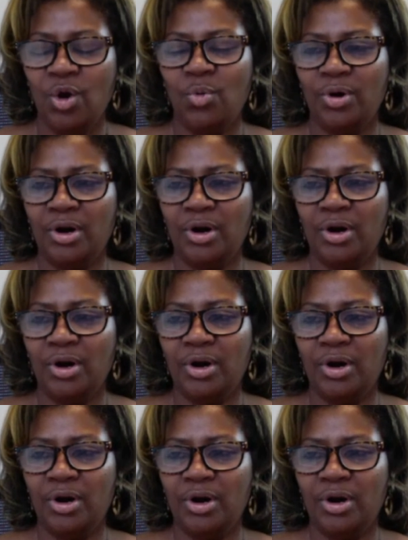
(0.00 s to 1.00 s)
we're
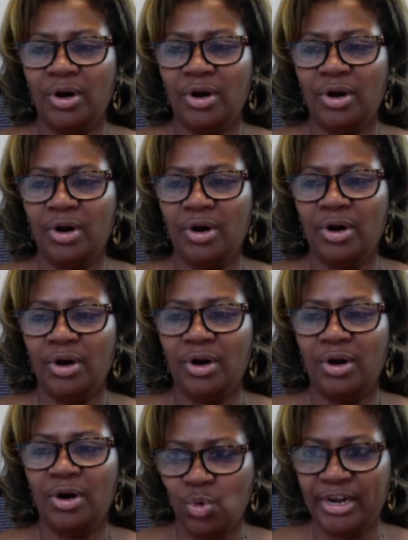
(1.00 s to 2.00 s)
underscore
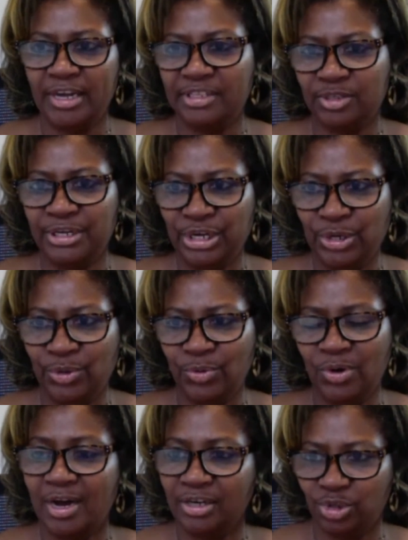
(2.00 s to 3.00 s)
MSBQ
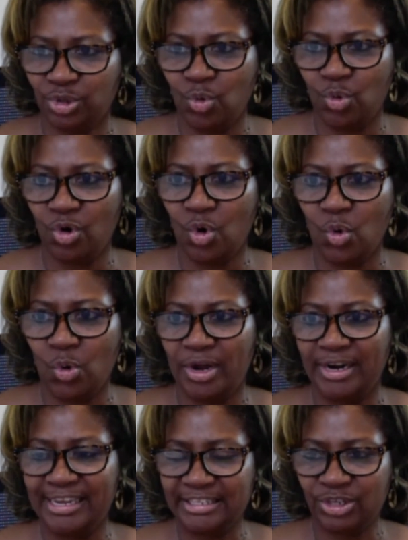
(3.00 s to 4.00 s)
underscore on
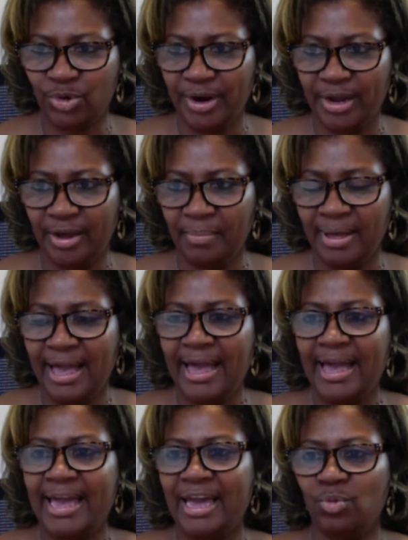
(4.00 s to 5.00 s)
Instagram,
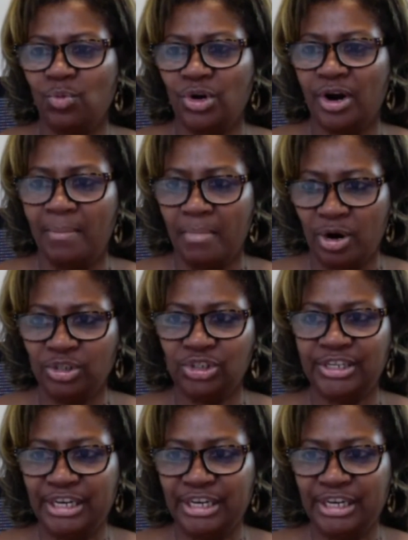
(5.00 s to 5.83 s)
and we're Emerging